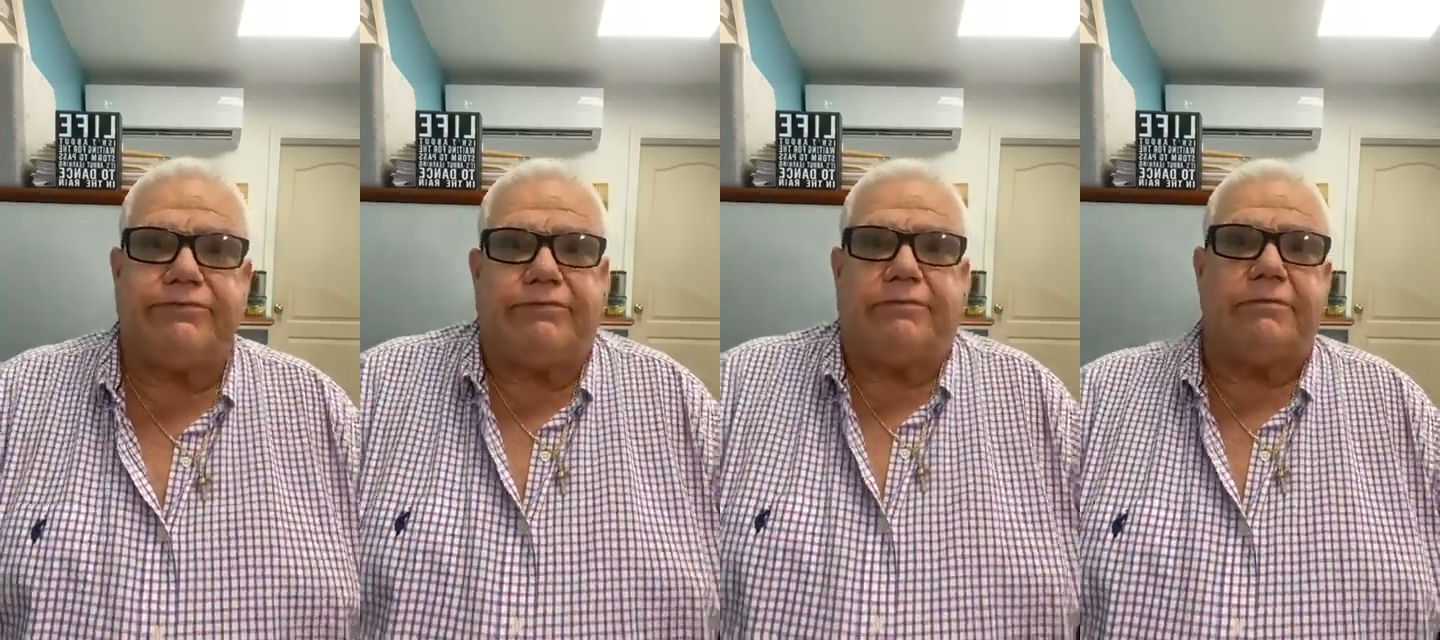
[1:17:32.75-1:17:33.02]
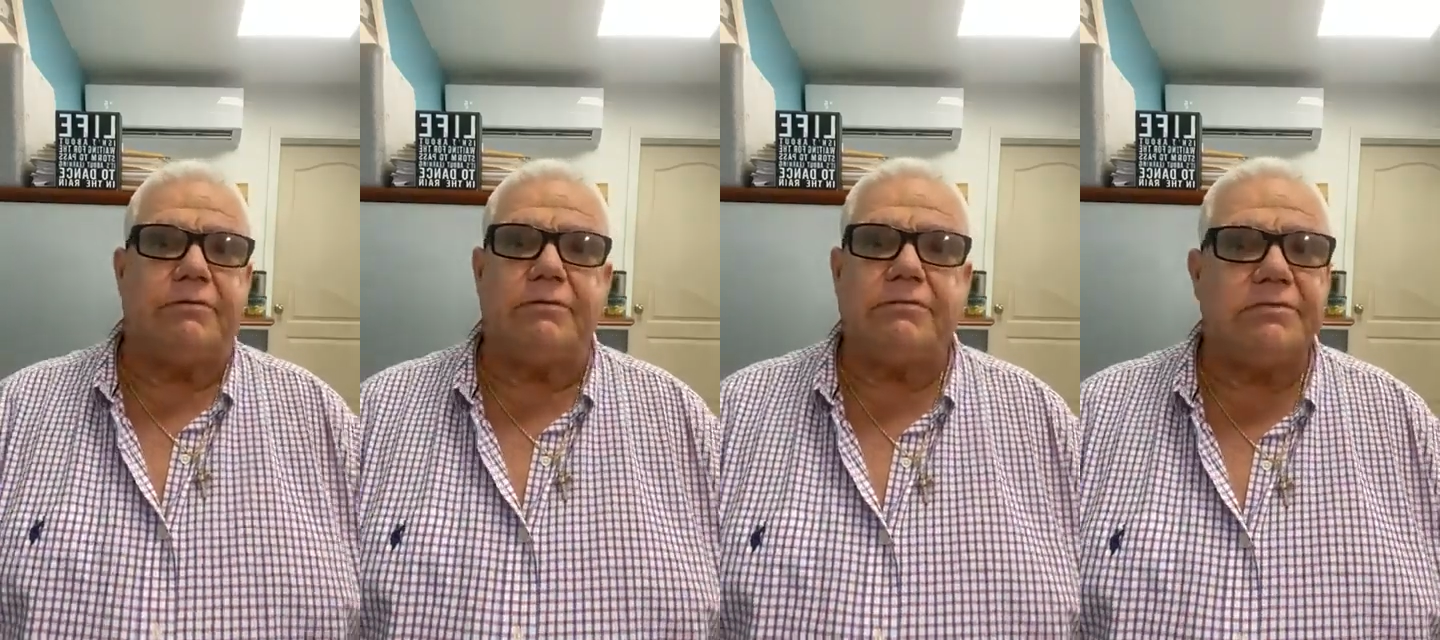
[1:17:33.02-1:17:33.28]

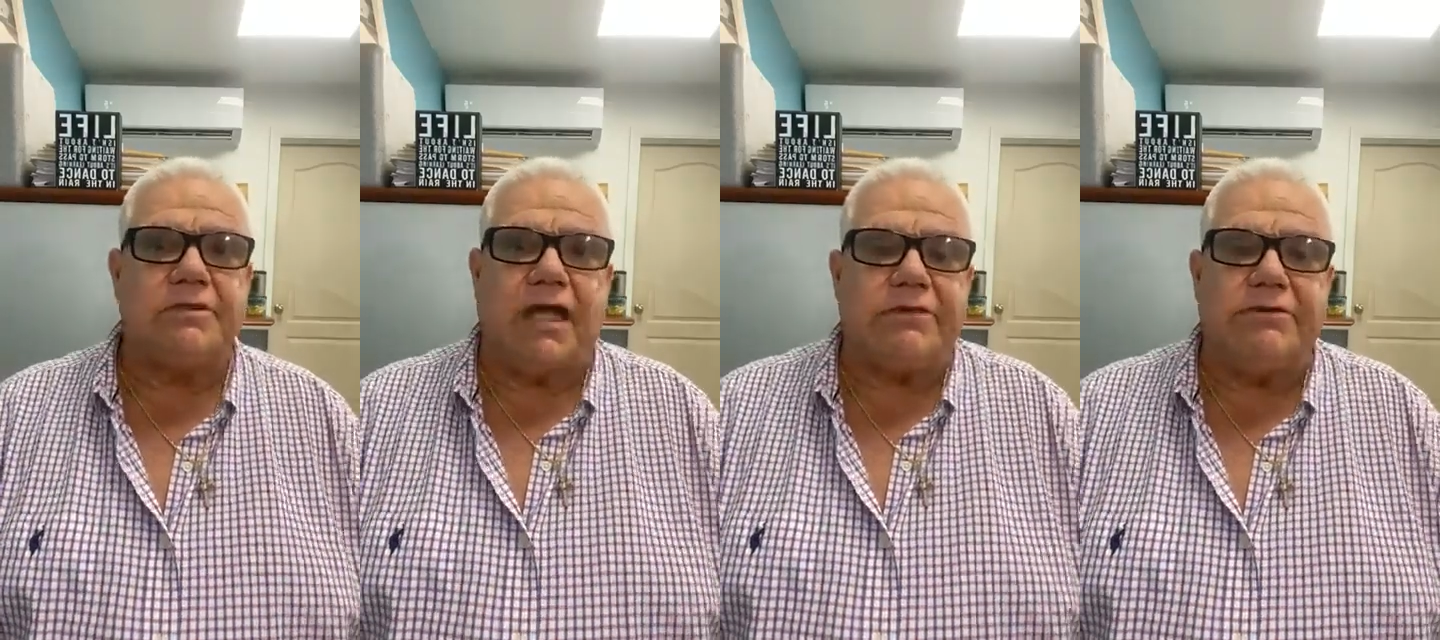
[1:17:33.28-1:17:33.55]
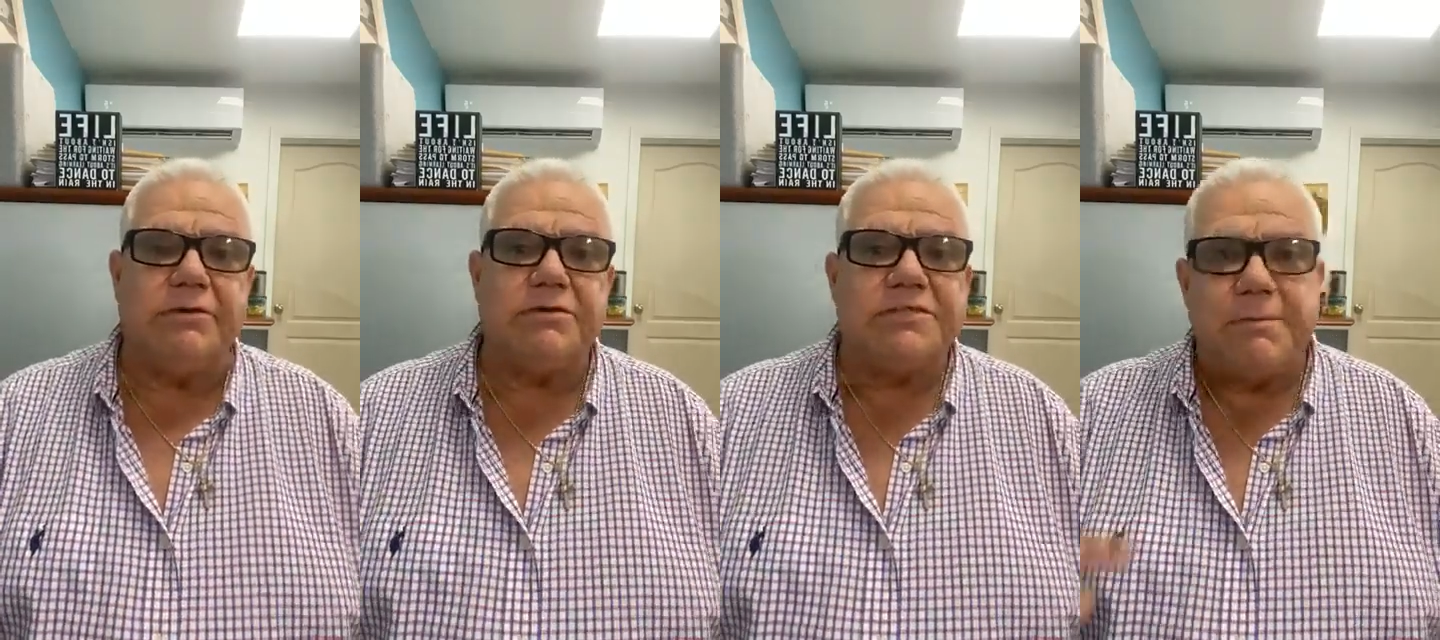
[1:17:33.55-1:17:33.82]
It's
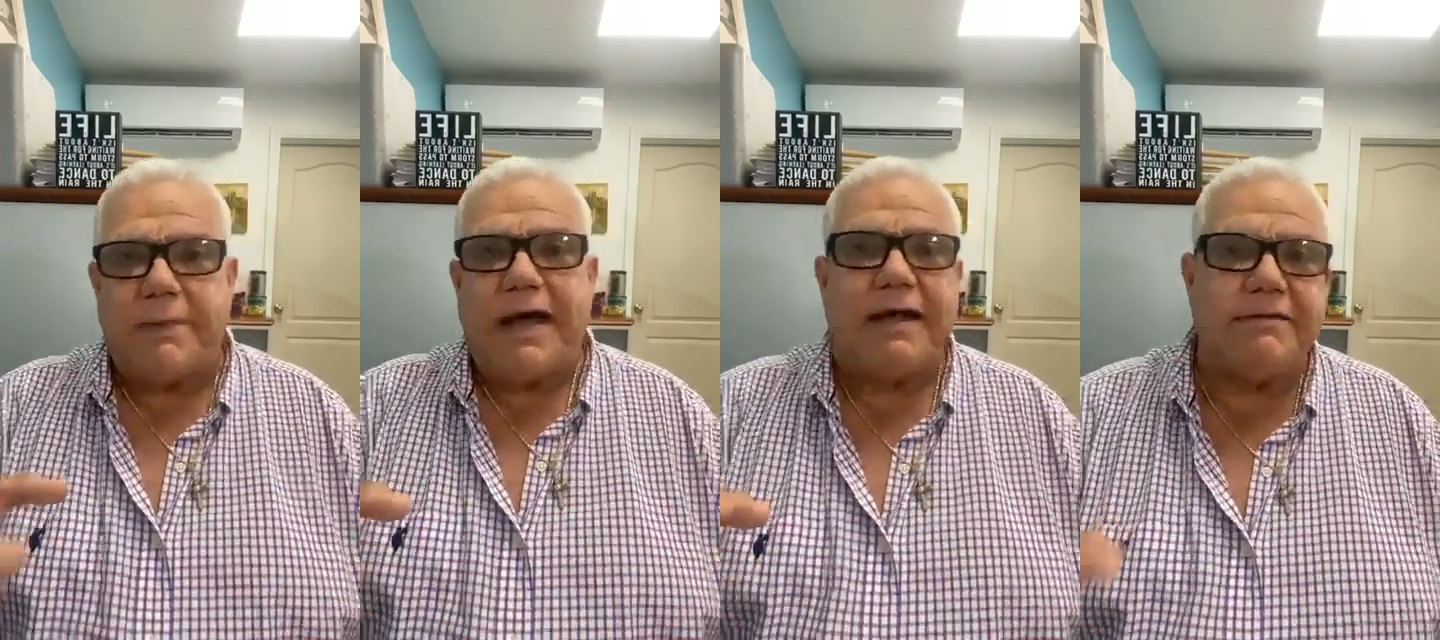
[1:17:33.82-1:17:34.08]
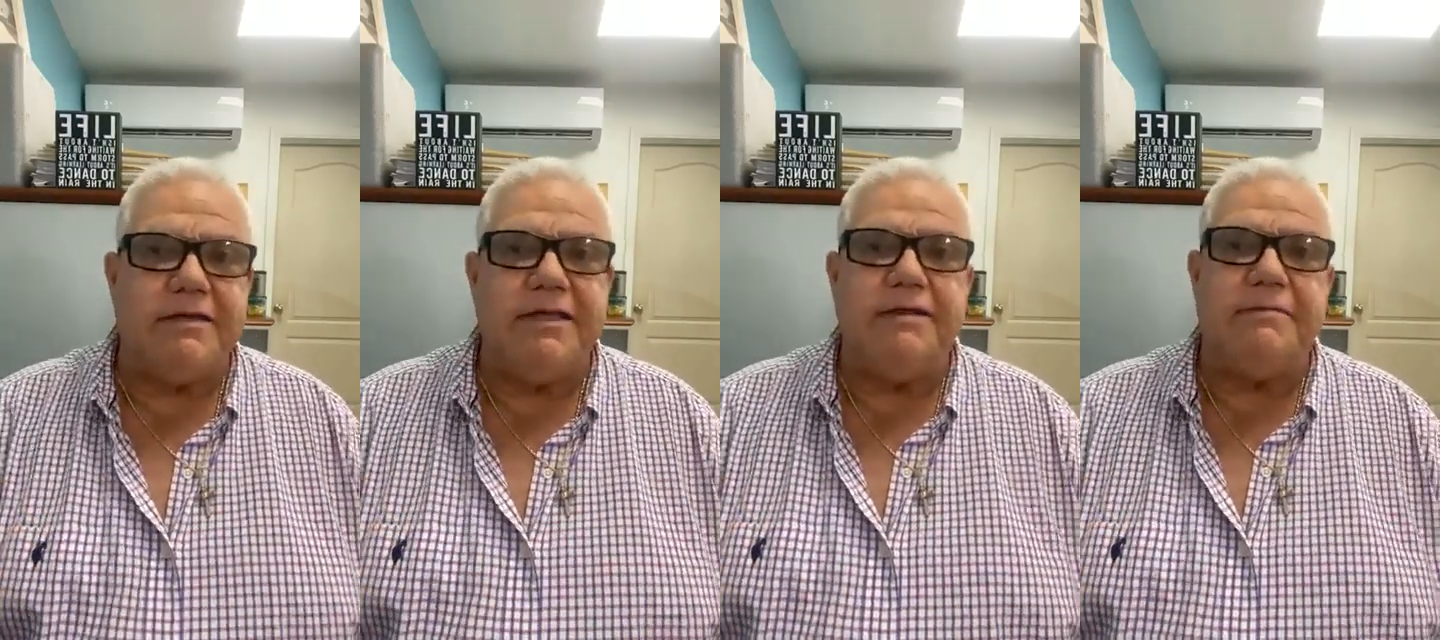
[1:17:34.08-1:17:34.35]
not you, it's the
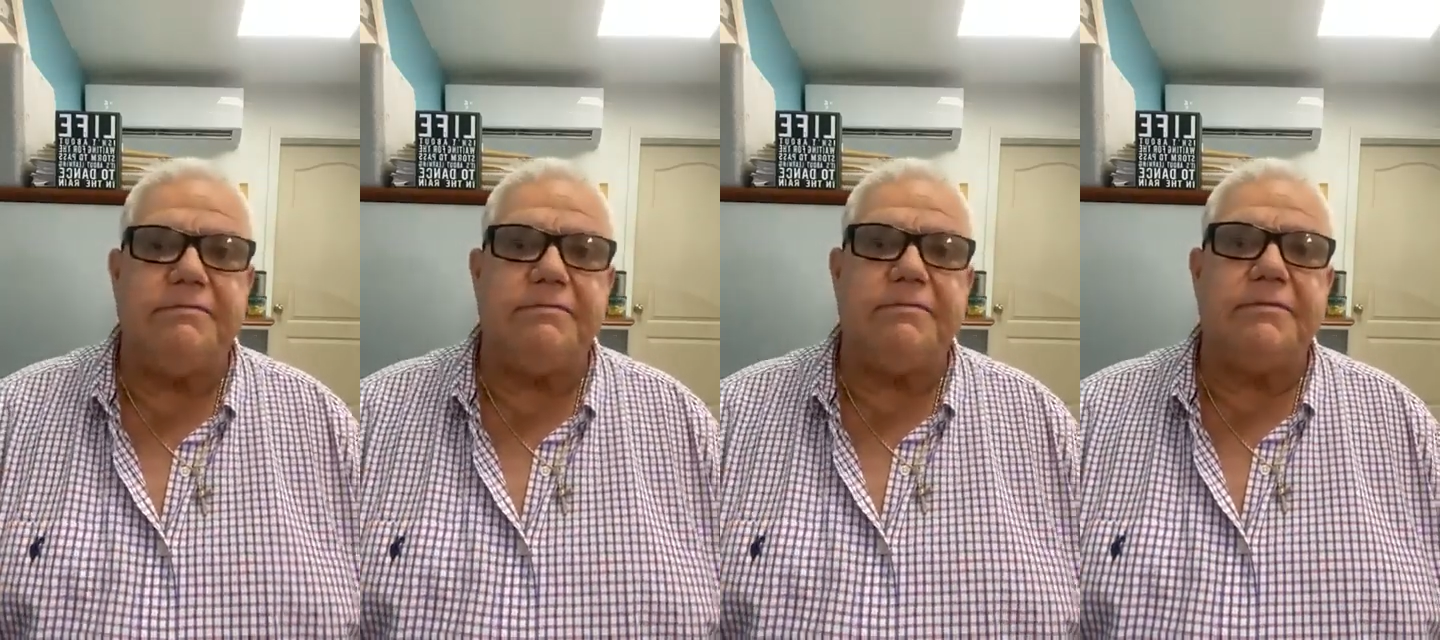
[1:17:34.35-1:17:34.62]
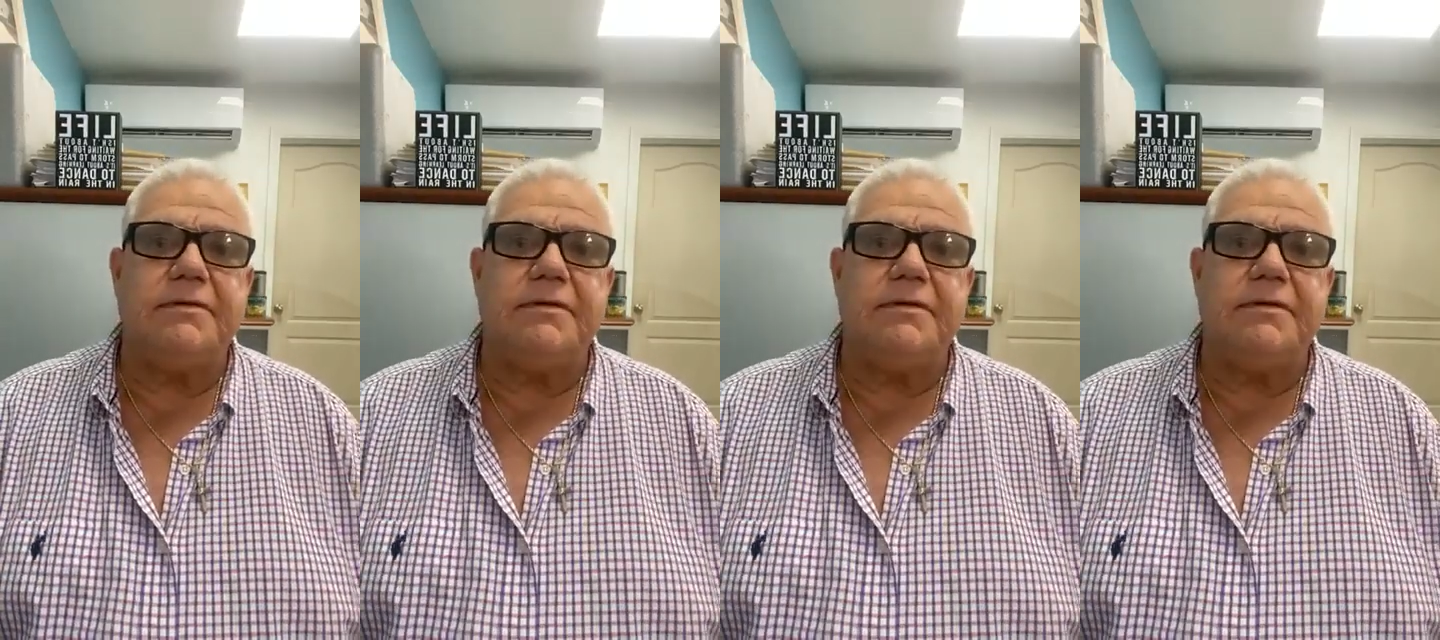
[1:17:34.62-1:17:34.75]
party.